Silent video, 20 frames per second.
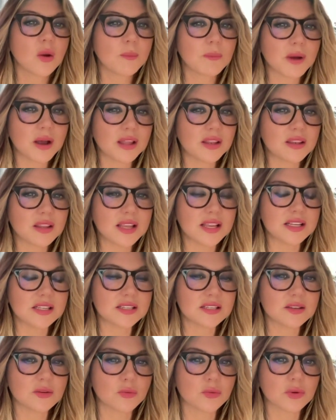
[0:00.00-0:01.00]
but
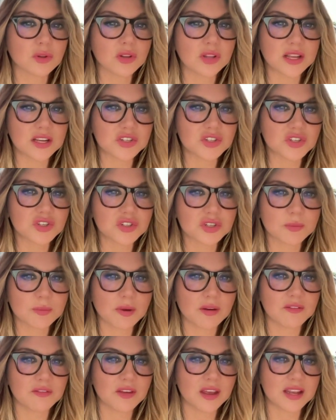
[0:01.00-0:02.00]
it's the relationship
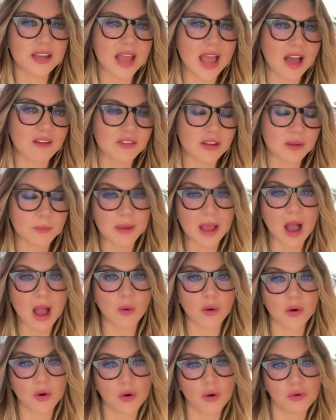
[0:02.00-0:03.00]
of that having
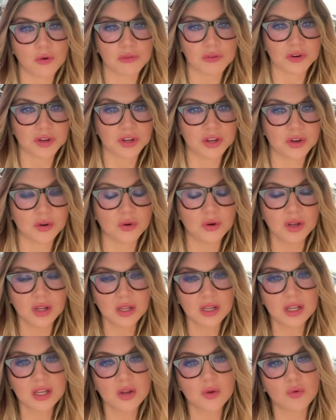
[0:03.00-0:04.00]
power over you.
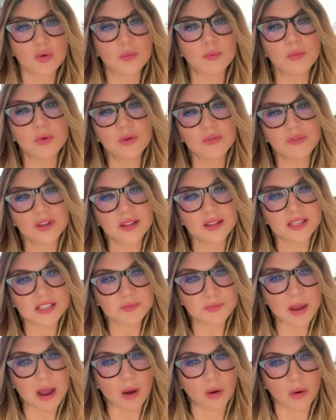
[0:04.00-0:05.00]
Removing this
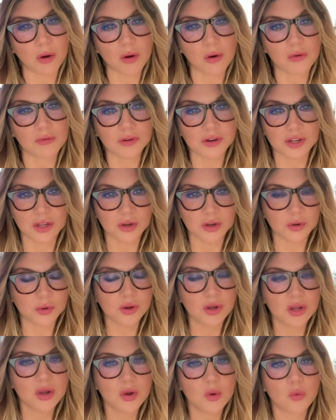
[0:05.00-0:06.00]
power over
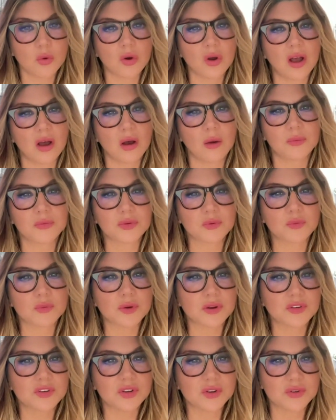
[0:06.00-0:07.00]
you will help to
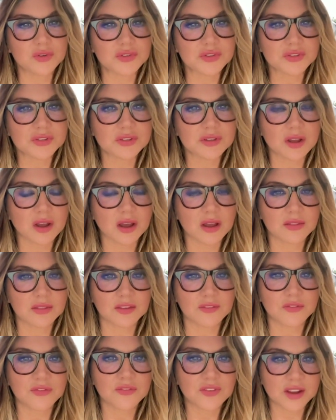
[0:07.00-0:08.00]
reduce
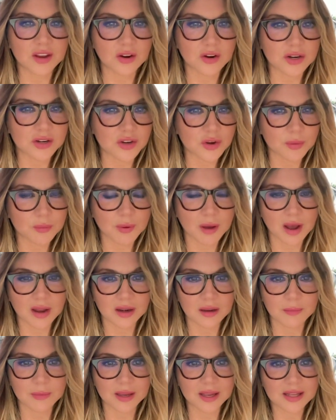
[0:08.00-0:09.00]
the fear in your
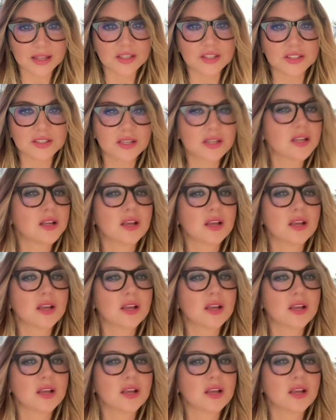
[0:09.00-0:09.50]
body, because